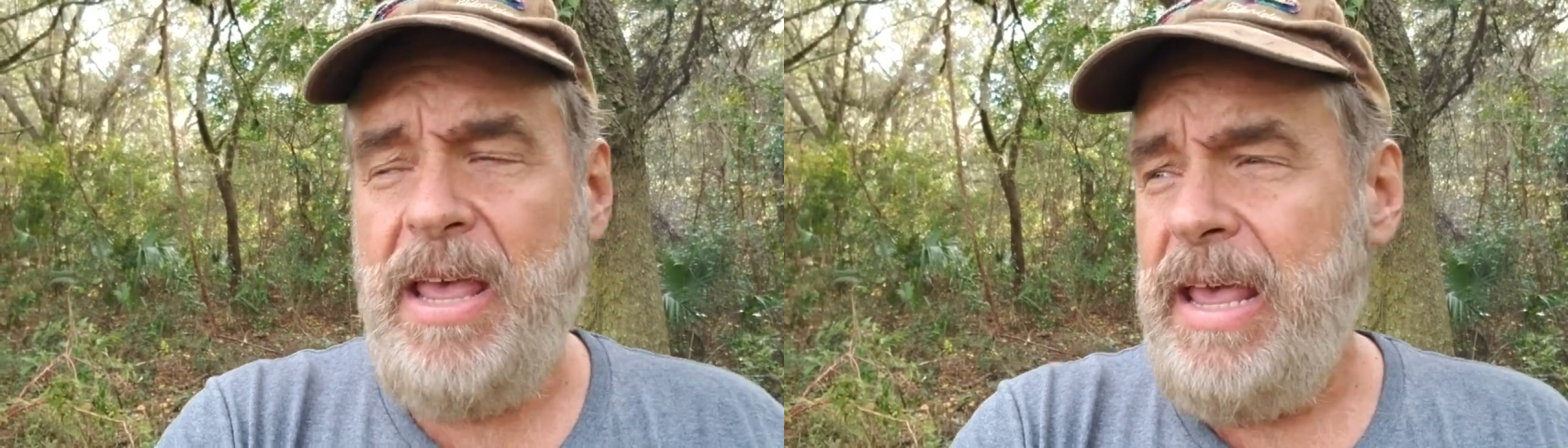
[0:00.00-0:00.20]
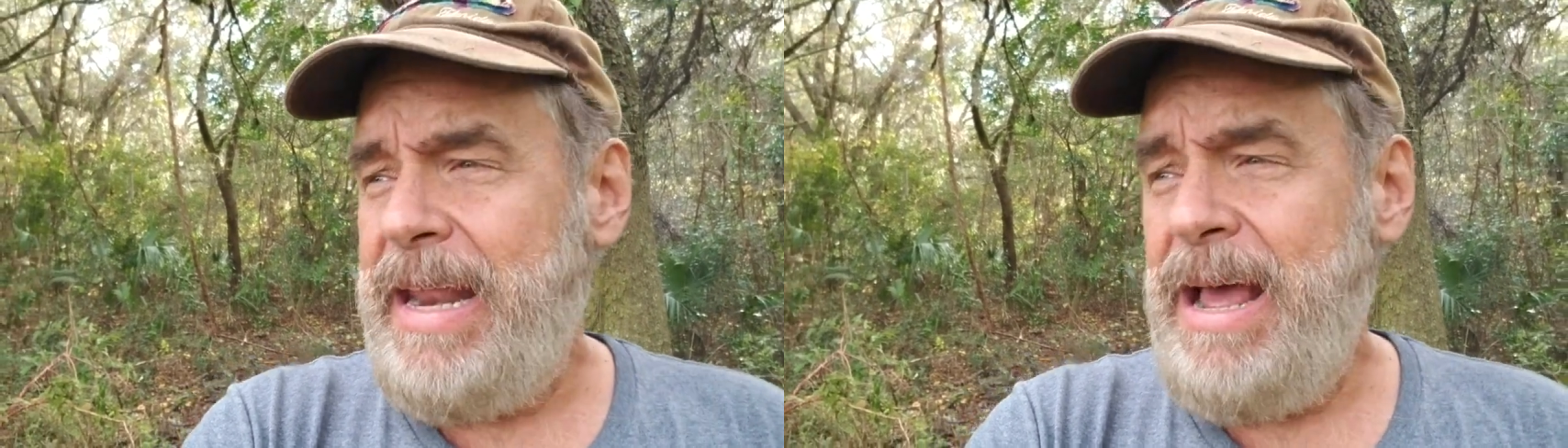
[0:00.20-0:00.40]

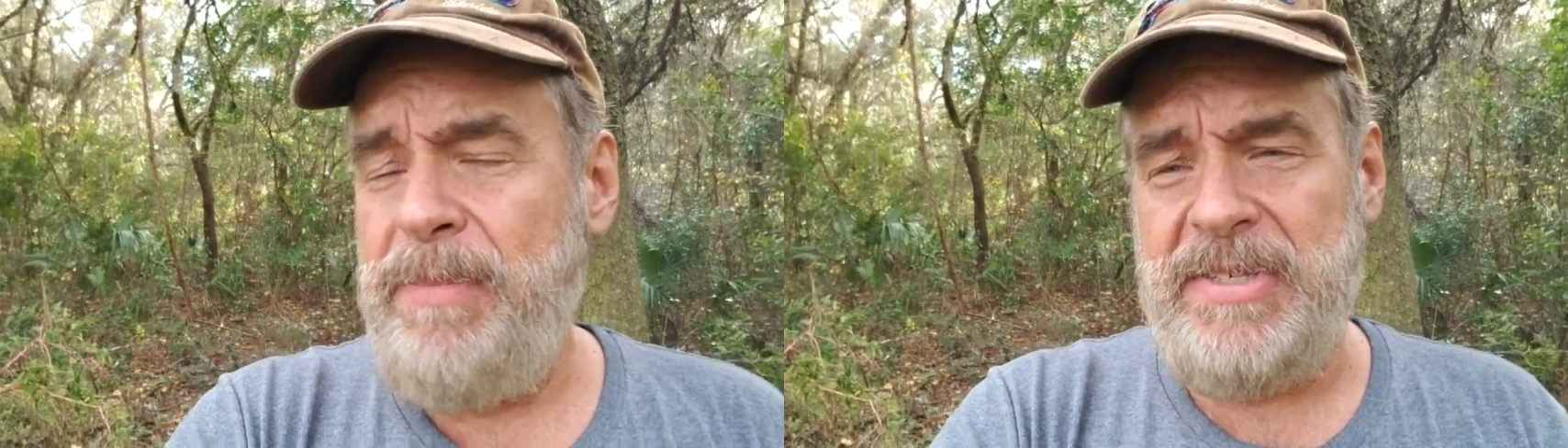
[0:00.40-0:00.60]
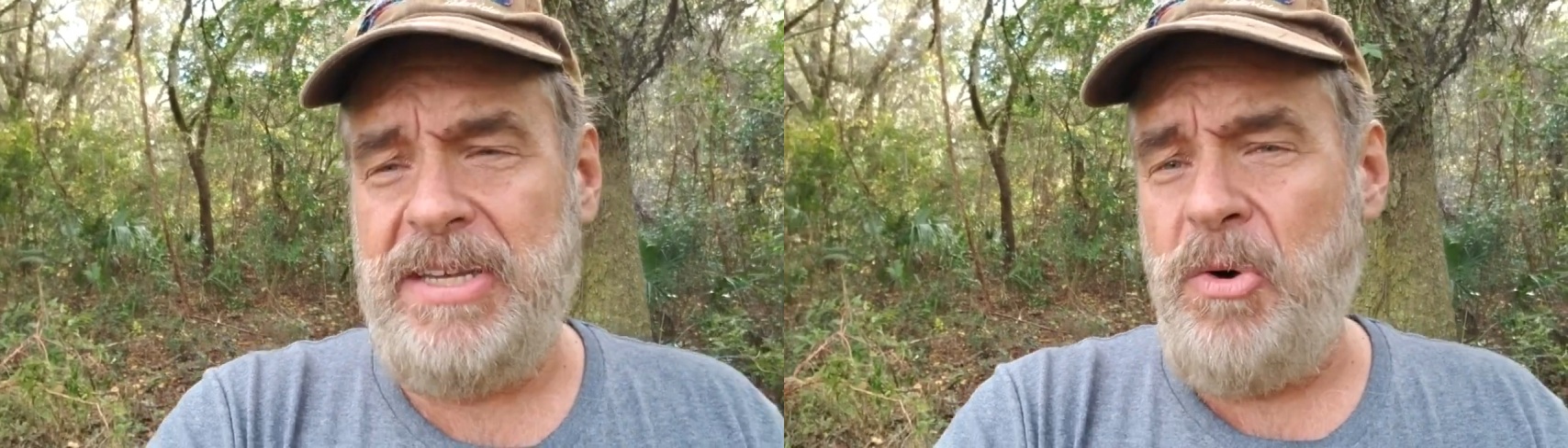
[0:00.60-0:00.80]
and I'm
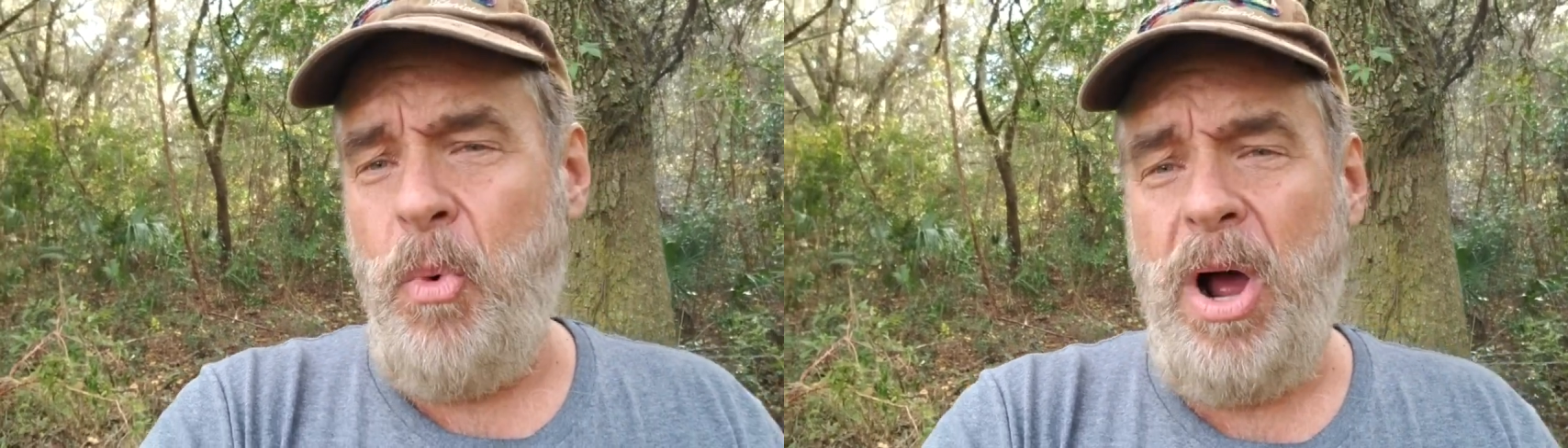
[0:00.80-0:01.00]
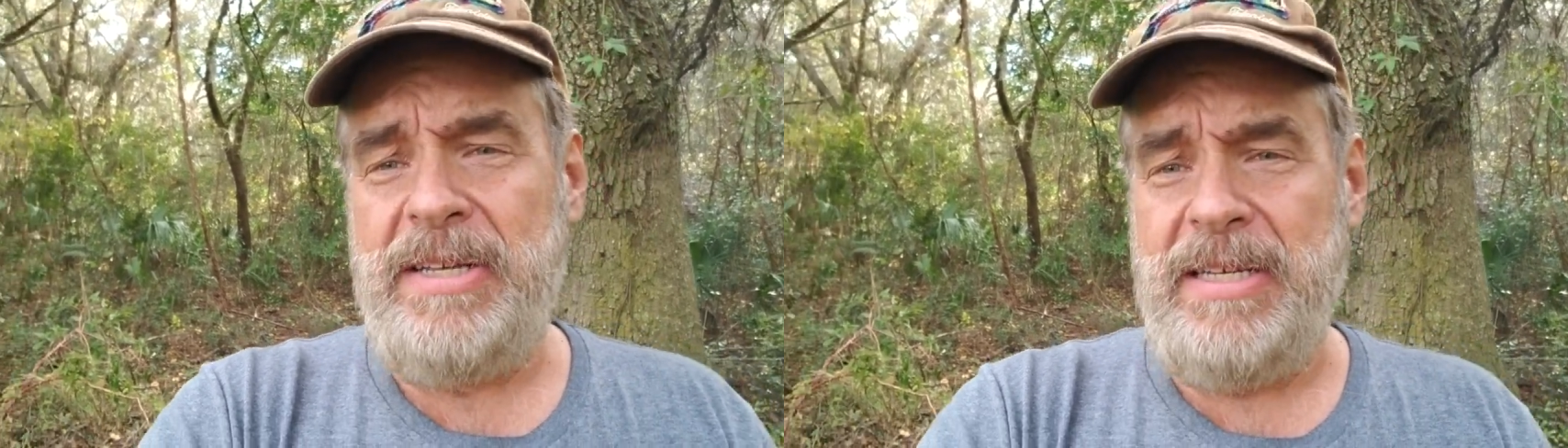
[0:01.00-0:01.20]
sitting there
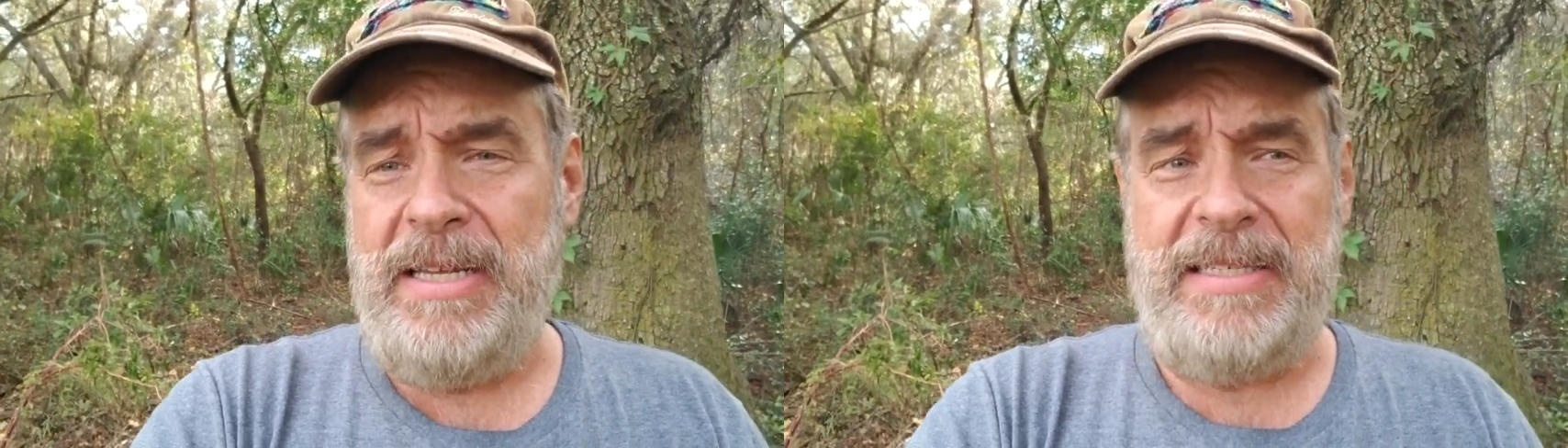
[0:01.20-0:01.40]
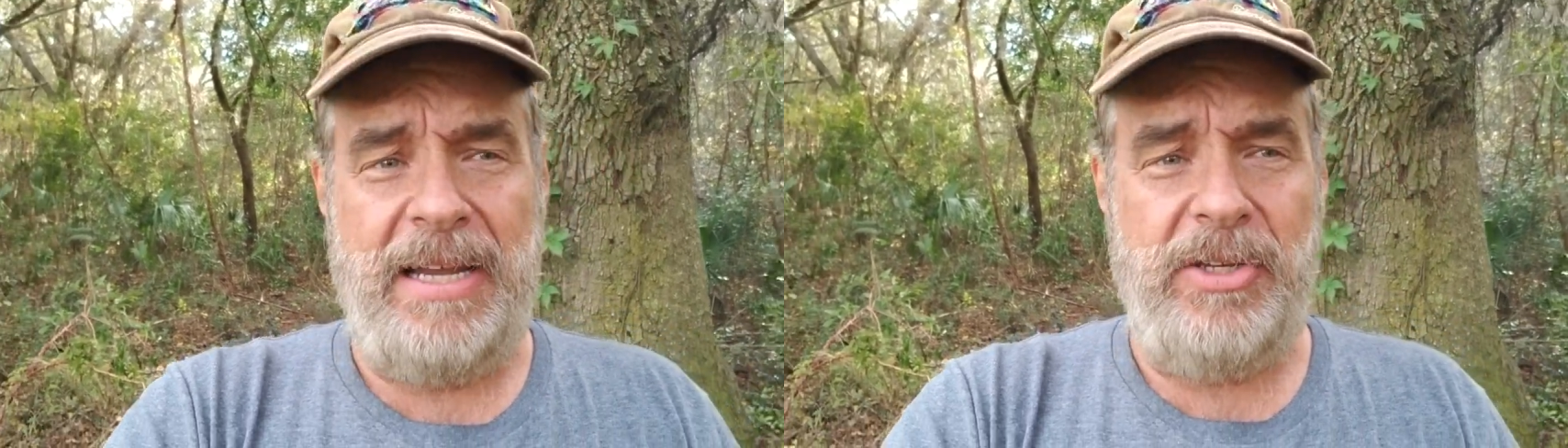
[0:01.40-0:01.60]
watching
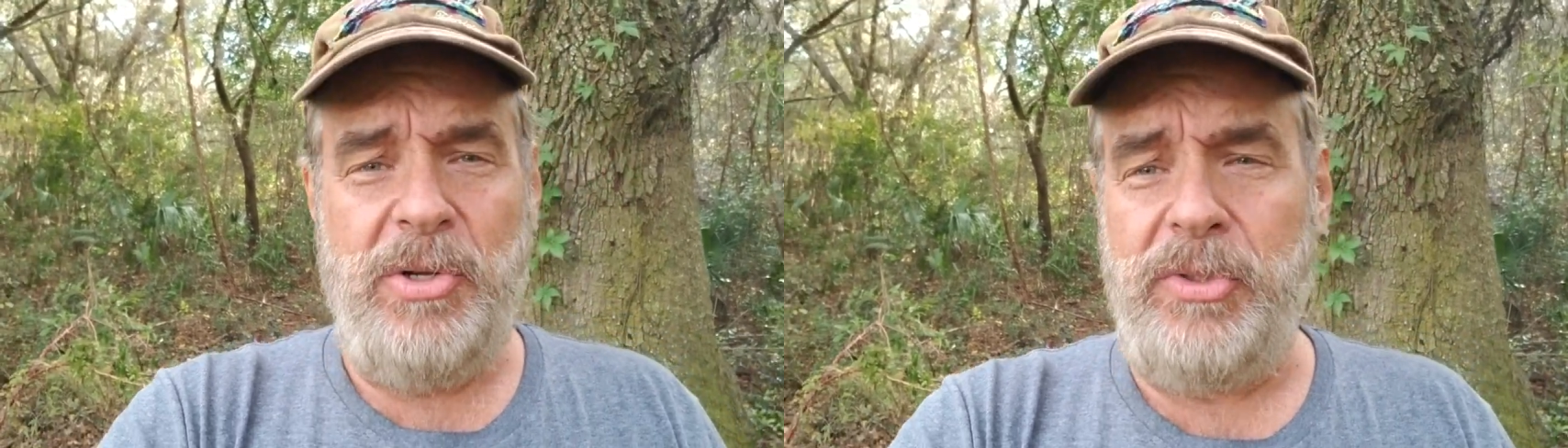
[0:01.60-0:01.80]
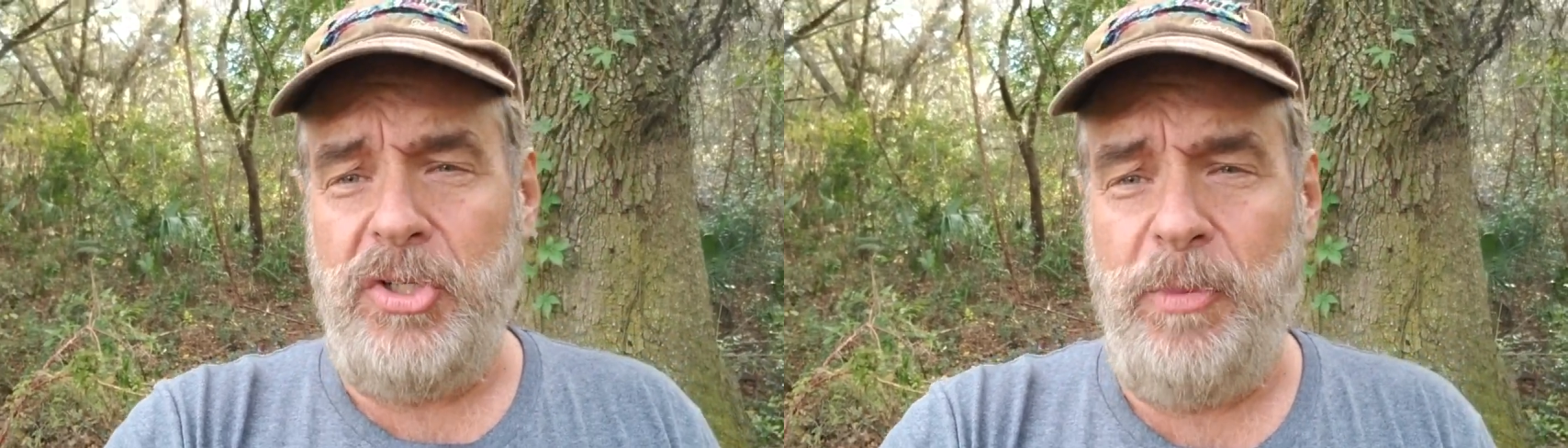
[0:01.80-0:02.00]
this on
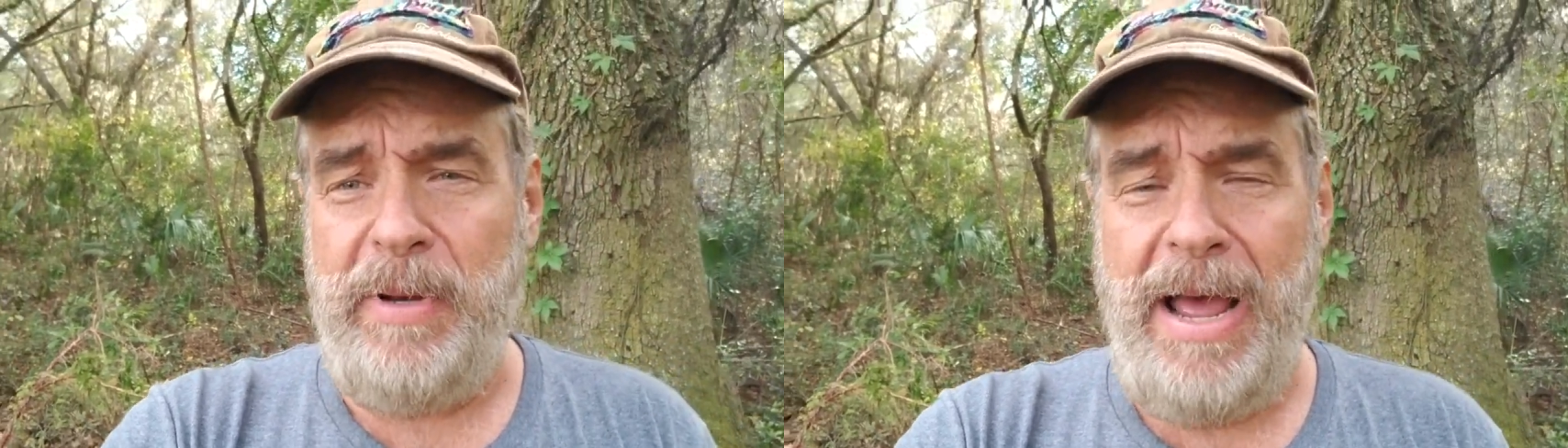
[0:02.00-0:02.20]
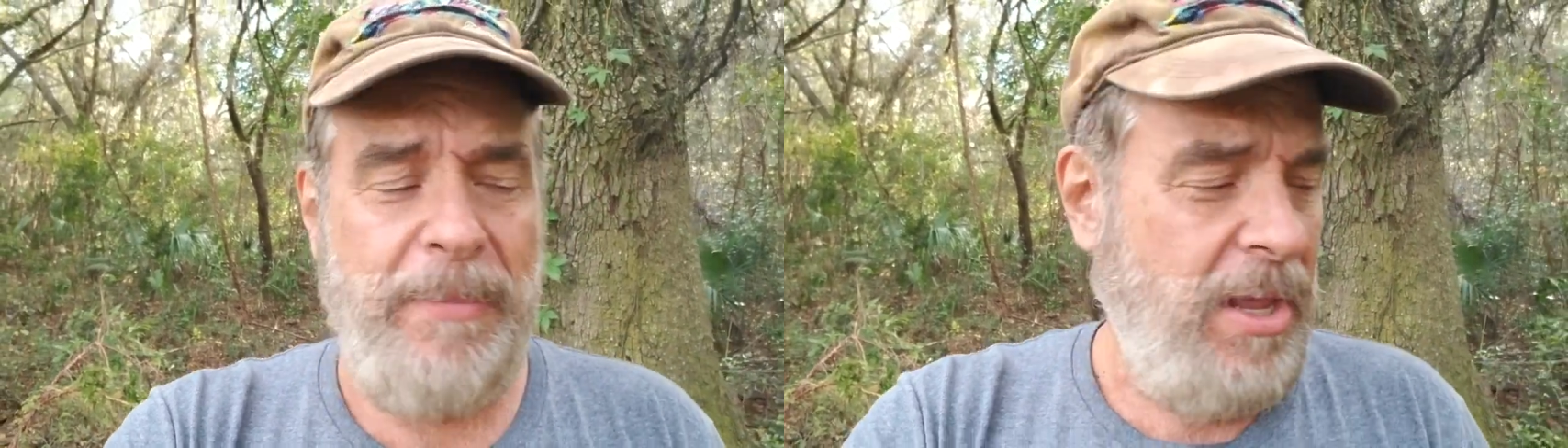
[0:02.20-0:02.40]
YouTube,
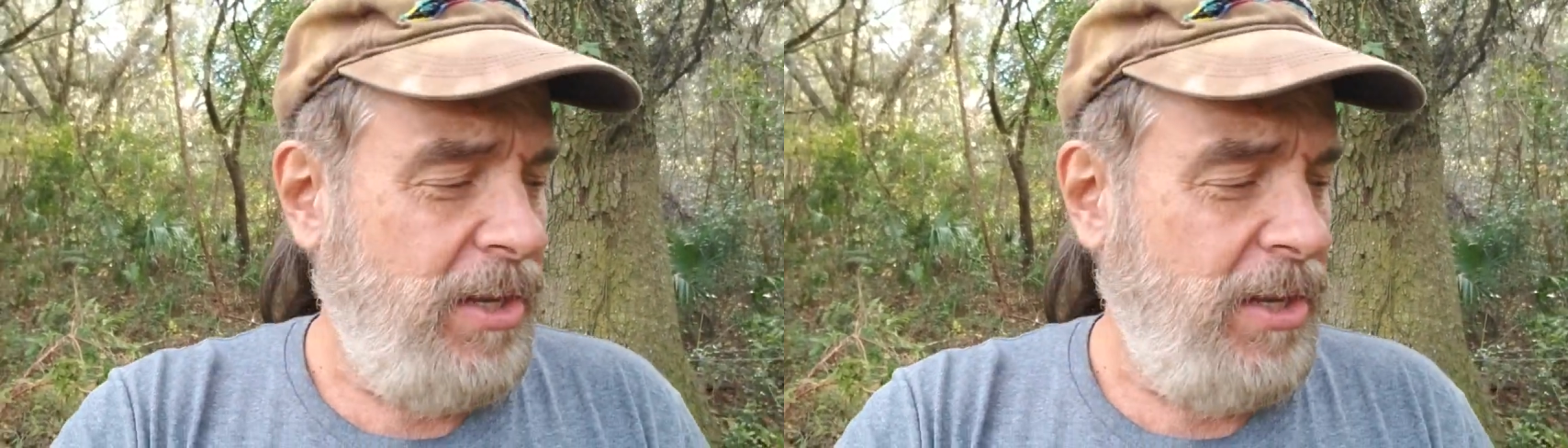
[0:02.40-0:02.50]
and